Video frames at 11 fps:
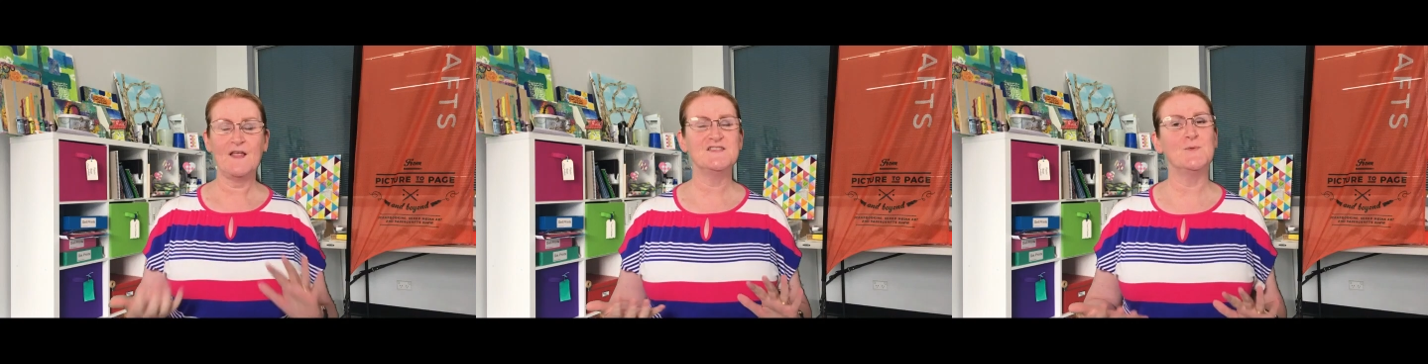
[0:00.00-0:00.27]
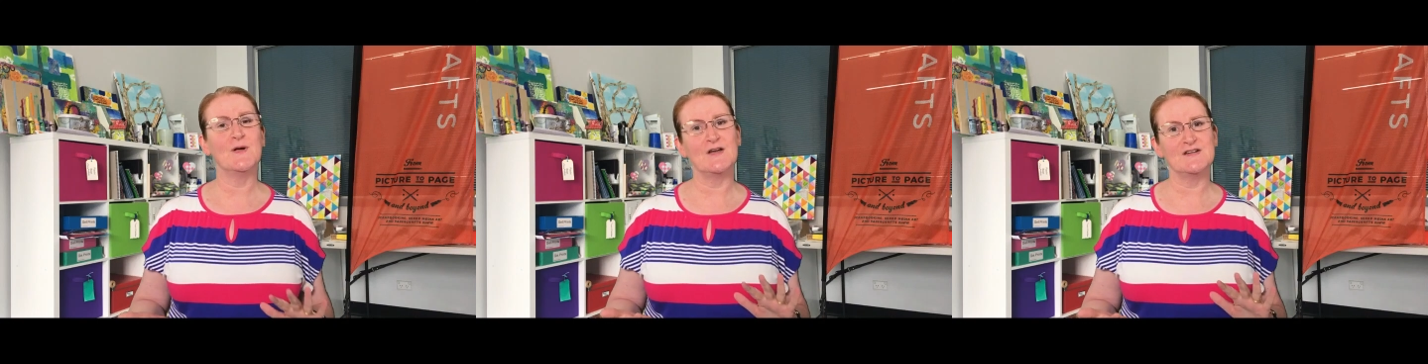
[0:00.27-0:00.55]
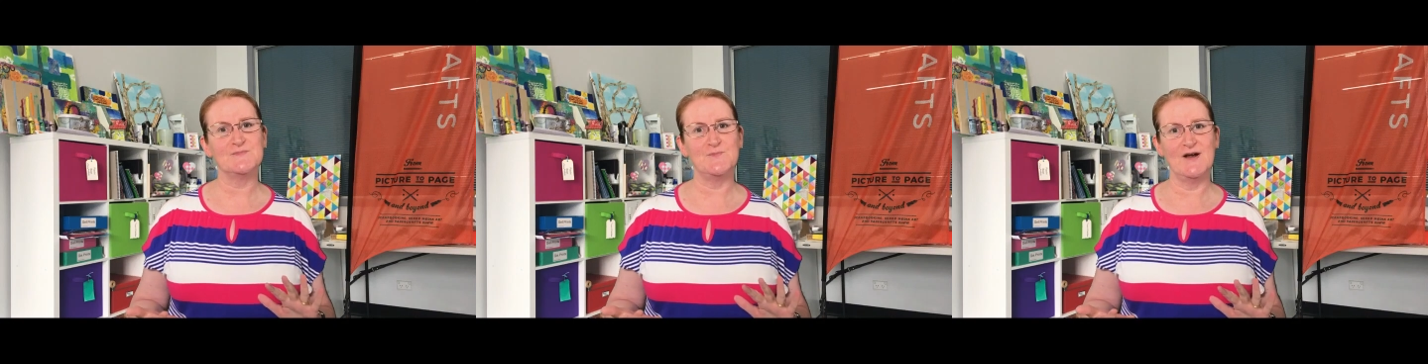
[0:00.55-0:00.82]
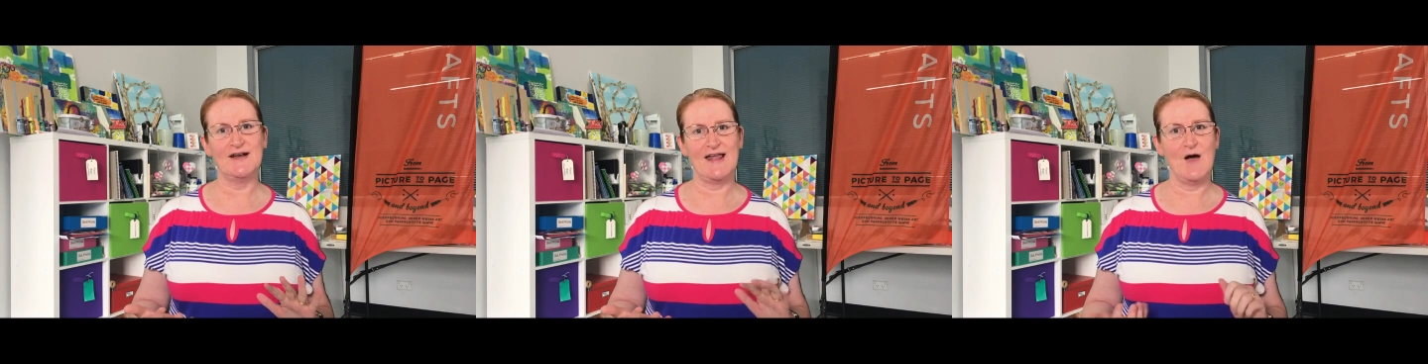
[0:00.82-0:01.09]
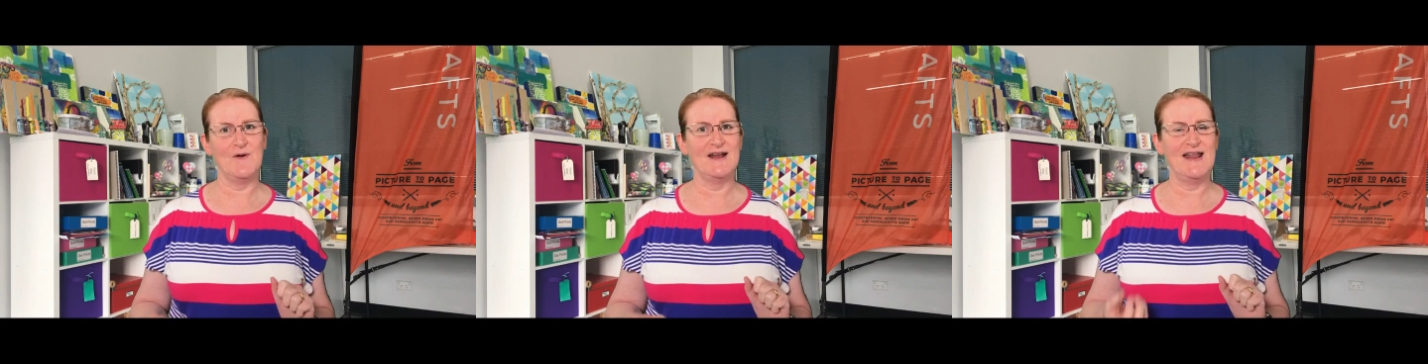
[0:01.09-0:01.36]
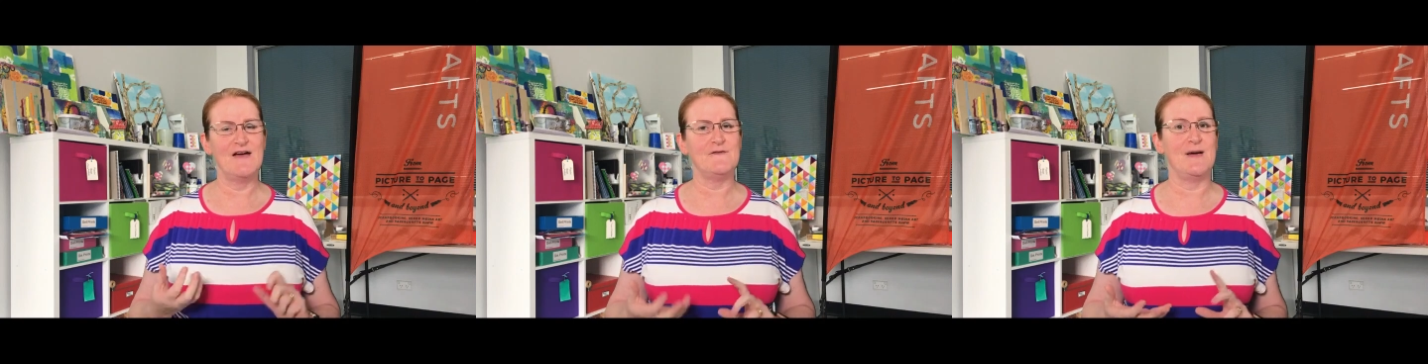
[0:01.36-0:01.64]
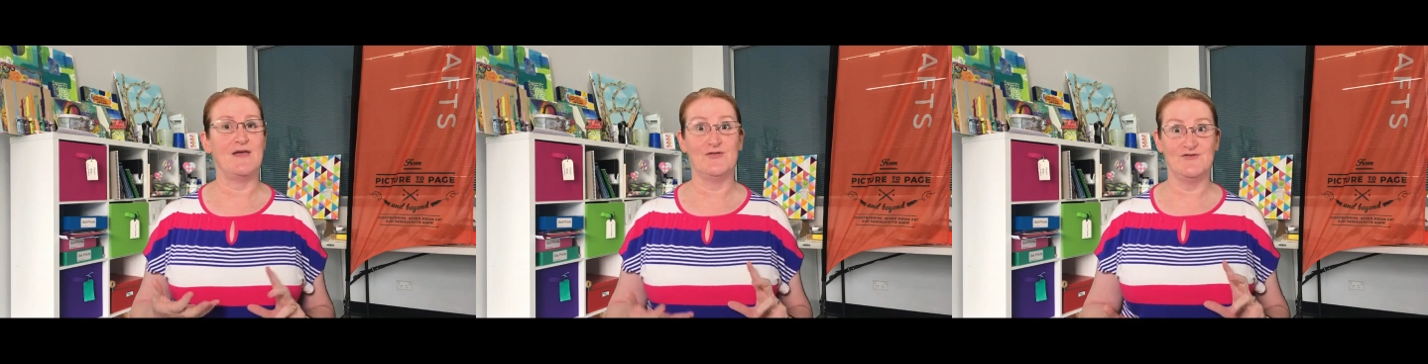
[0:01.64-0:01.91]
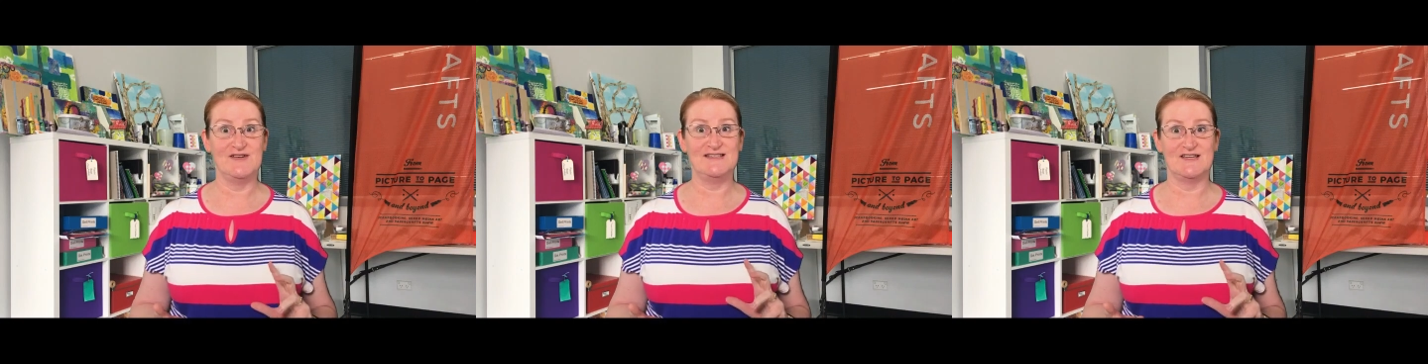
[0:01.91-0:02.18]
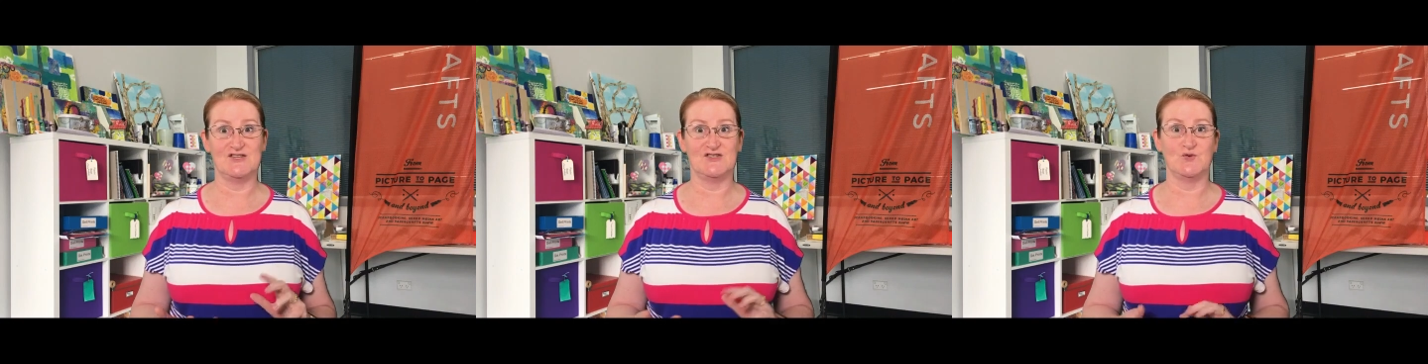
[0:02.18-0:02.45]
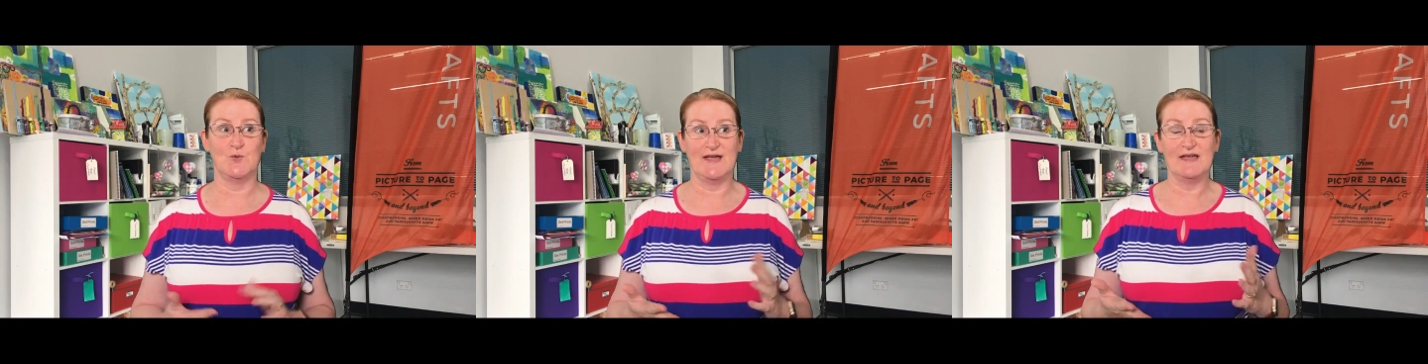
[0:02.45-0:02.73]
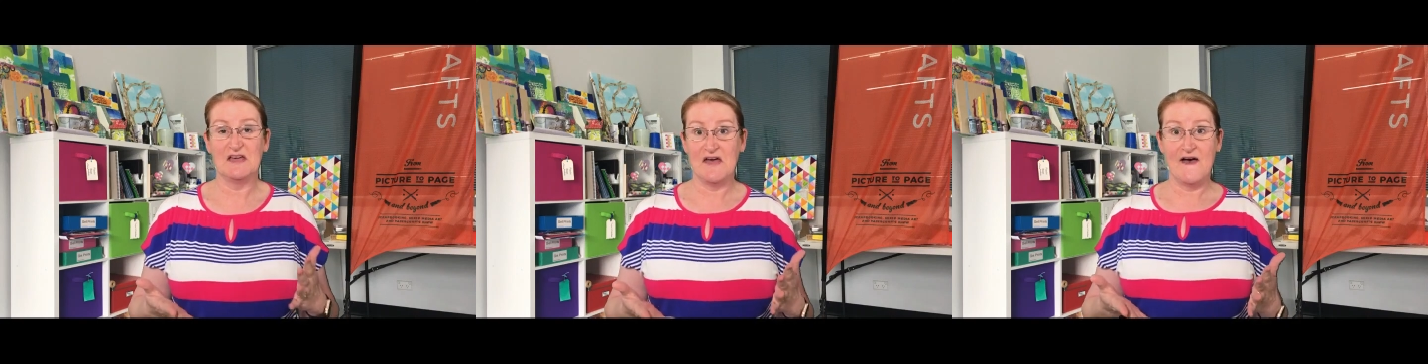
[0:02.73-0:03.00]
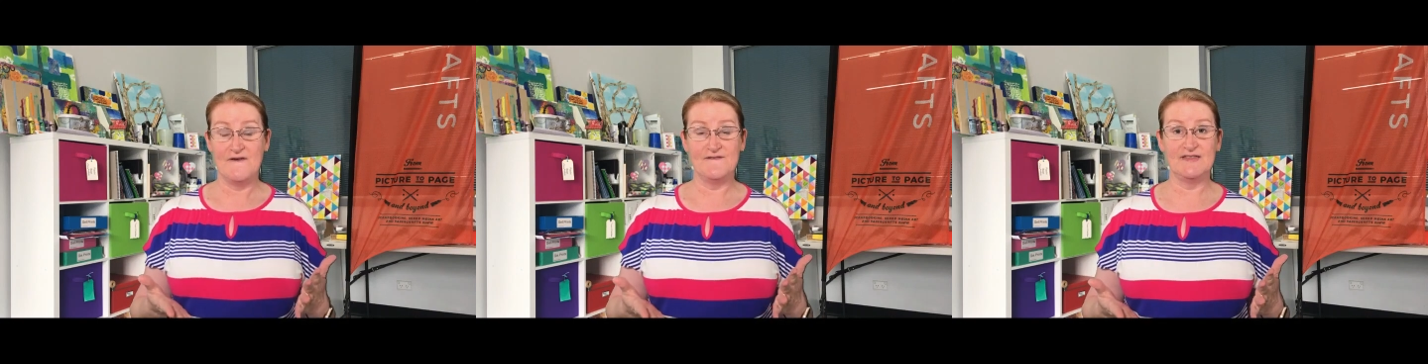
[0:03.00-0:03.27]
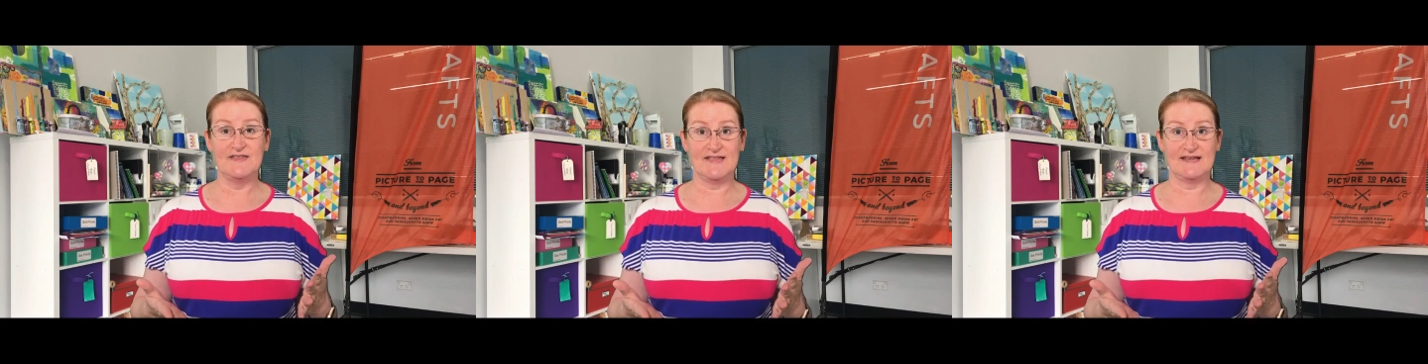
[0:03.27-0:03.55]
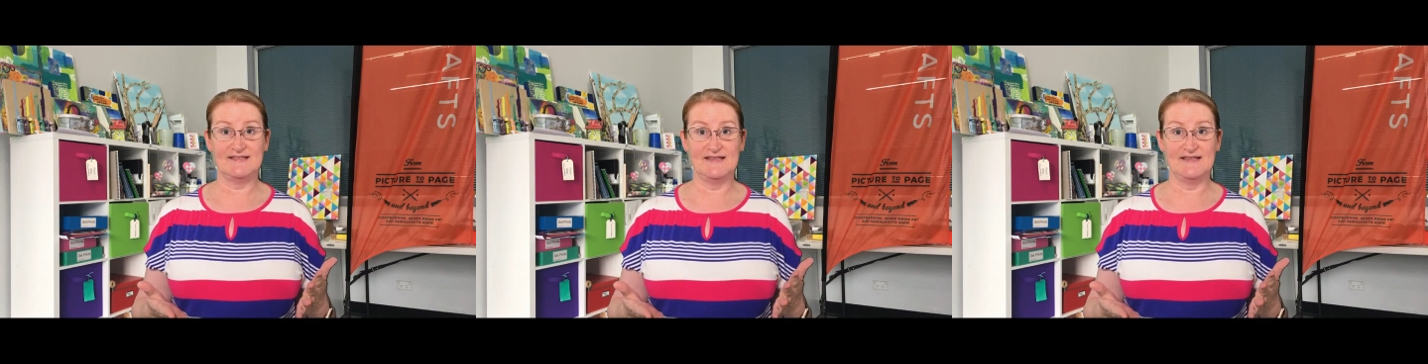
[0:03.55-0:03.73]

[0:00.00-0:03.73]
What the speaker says: So we're going to spread it out. We're going to have about 3 sessions a week for the next